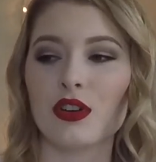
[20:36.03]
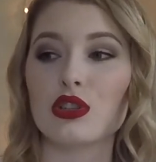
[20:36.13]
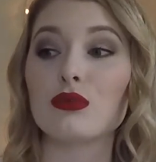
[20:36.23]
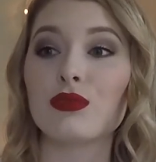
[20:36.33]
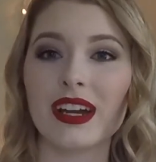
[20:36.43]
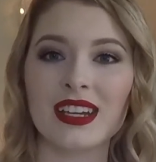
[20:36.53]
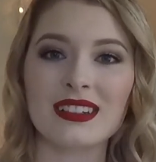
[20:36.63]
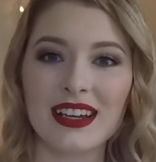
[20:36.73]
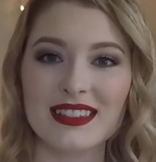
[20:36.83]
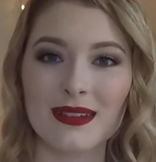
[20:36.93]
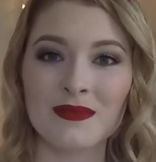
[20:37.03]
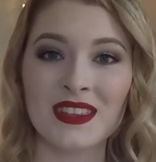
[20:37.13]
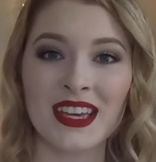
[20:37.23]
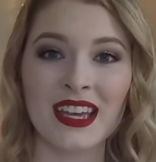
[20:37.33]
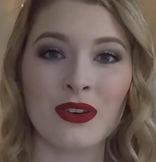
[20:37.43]
or you recognize
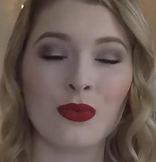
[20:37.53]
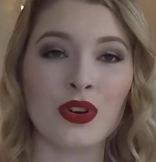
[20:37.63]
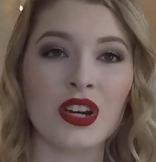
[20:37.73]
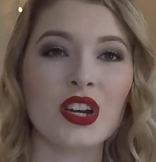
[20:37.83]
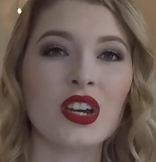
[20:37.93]
something, or